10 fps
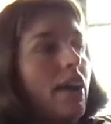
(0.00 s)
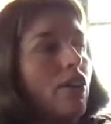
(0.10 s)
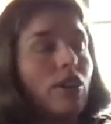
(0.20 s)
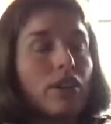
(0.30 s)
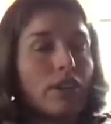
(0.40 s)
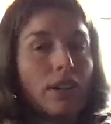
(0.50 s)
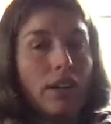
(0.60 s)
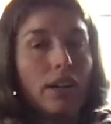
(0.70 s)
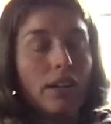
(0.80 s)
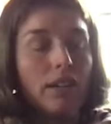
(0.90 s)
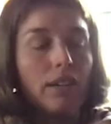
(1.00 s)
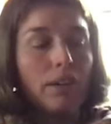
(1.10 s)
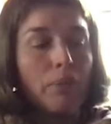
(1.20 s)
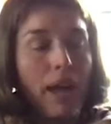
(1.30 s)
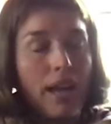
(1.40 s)
her
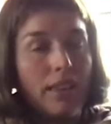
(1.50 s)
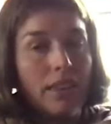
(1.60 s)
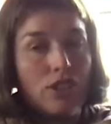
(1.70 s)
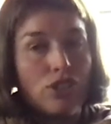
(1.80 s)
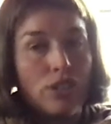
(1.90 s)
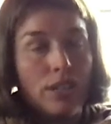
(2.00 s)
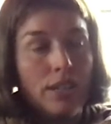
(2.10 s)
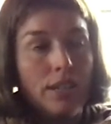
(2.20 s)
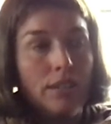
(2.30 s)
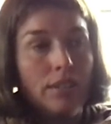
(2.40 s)
way that she